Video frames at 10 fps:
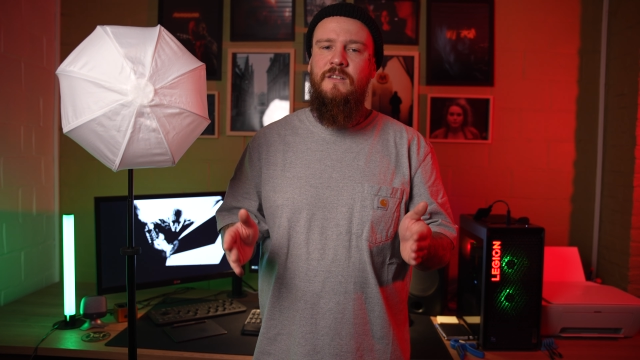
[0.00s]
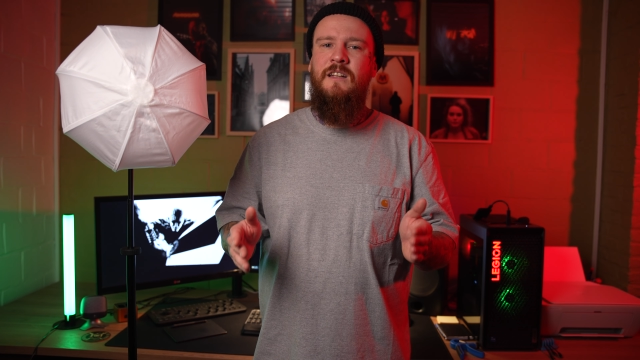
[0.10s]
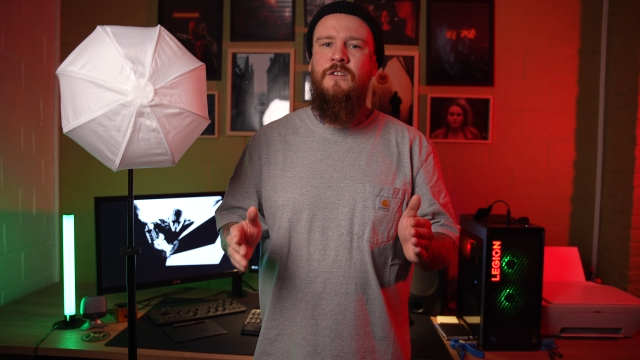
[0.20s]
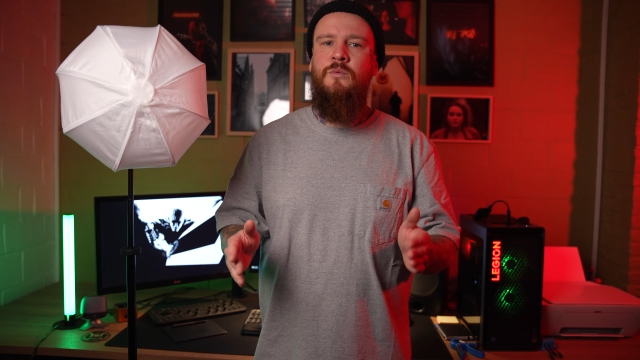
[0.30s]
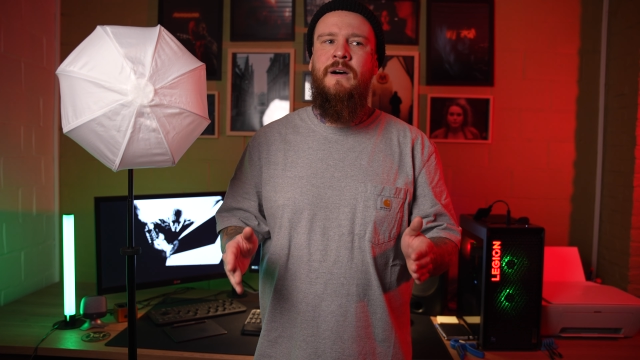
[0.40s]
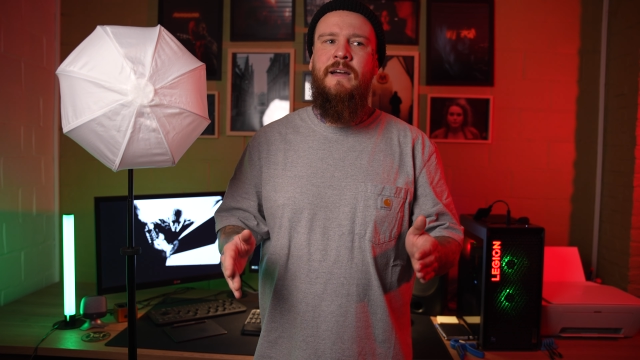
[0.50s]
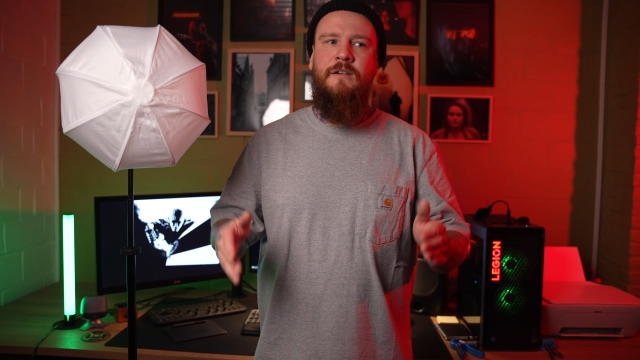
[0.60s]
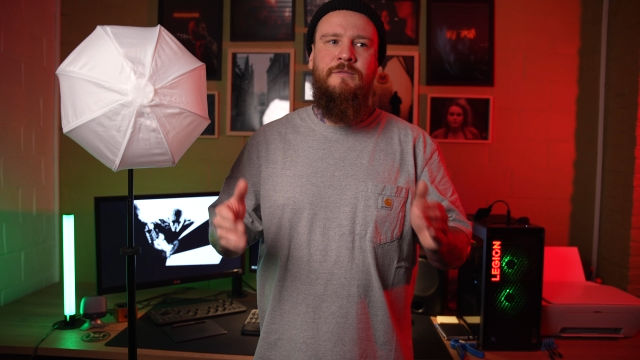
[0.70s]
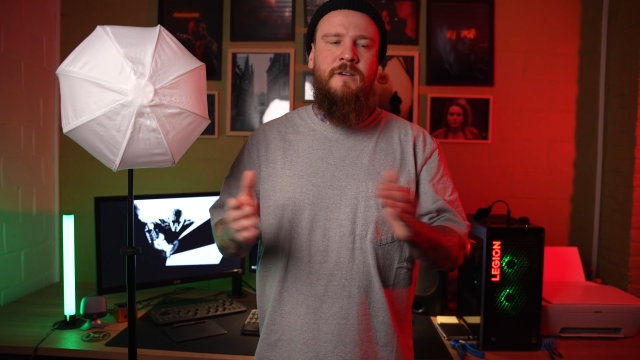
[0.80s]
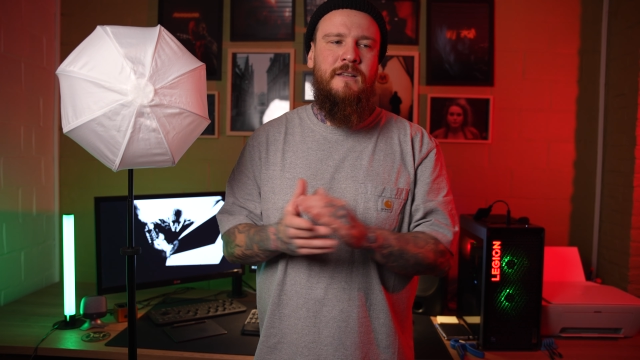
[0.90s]
That's why
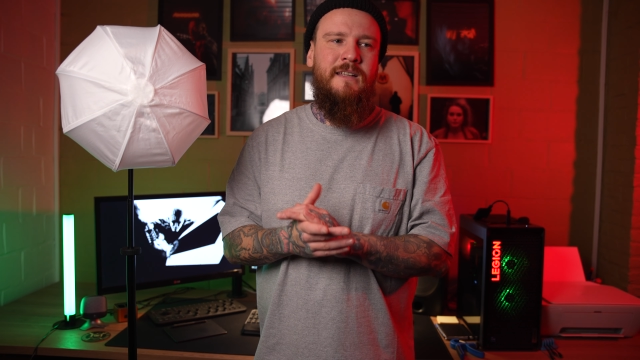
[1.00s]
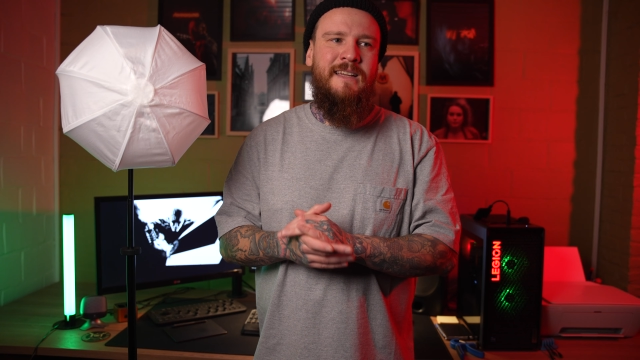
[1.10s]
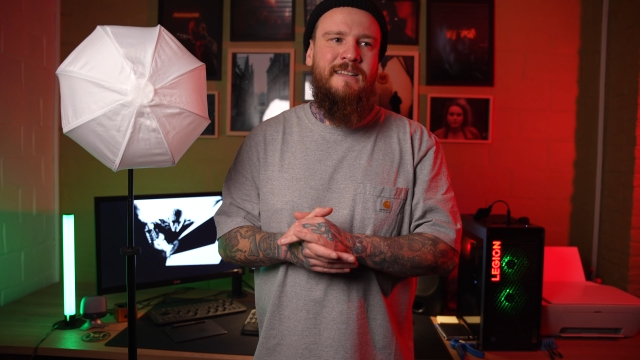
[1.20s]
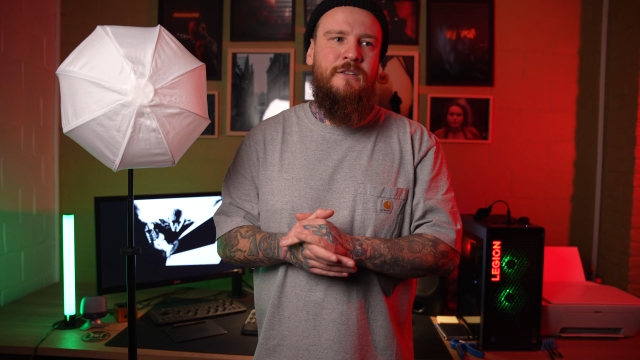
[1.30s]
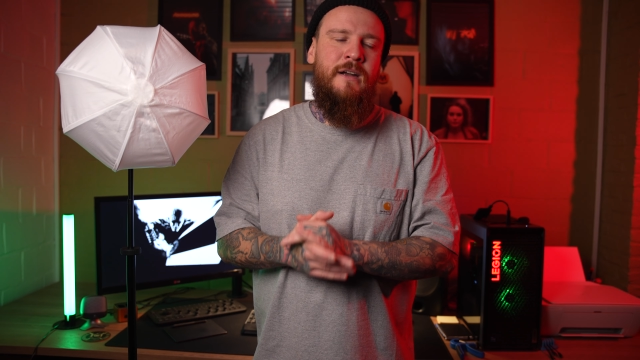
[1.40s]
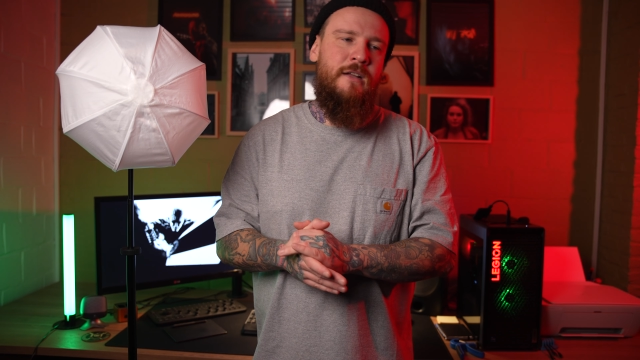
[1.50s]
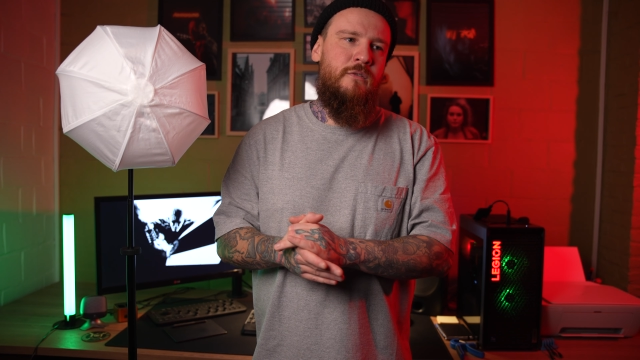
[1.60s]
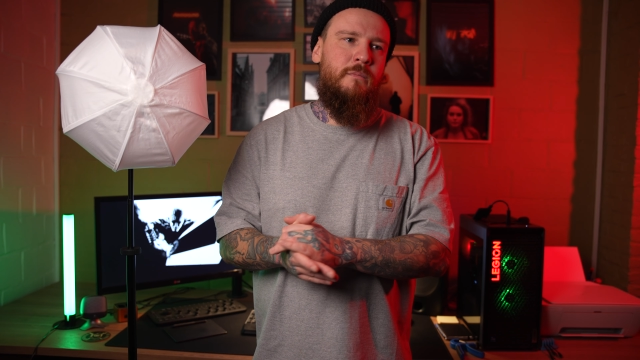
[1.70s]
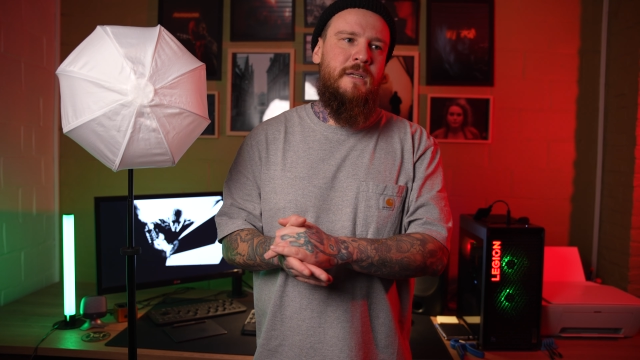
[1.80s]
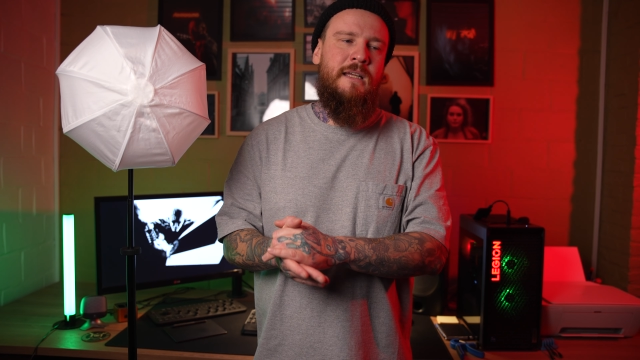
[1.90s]
I felt like there had
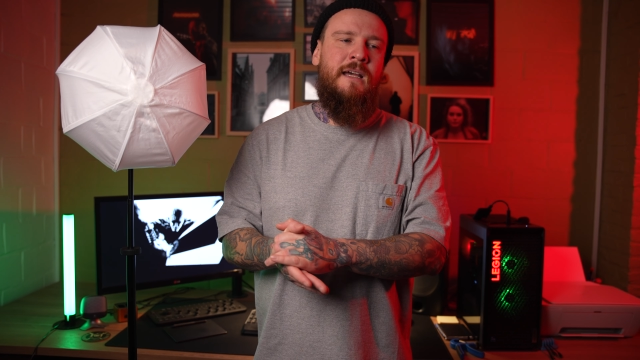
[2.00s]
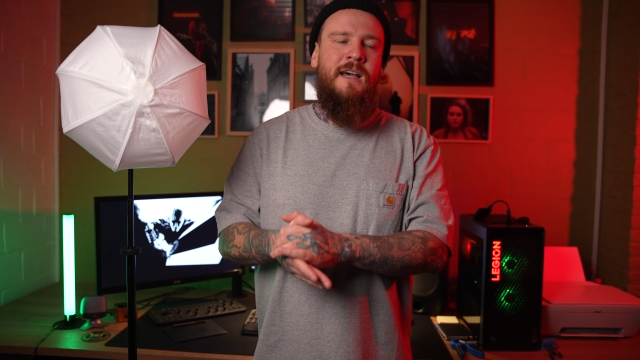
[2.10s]
to be